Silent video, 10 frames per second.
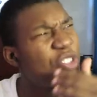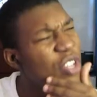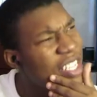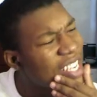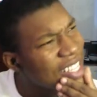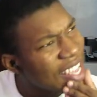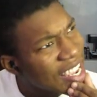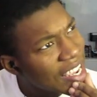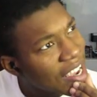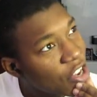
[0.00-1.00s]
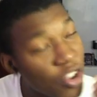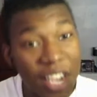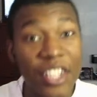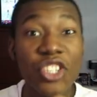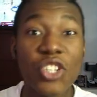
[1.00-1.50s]
did, they? No,
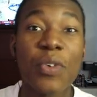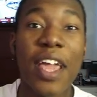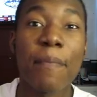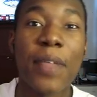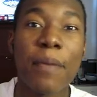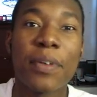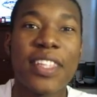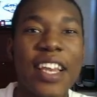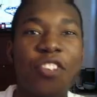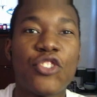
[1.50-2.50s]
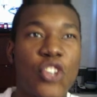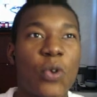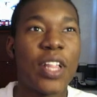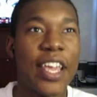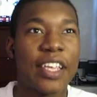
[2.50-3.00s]
they did show gameplay, but they didn't
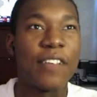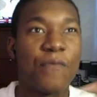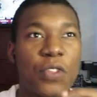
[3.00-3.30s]
show like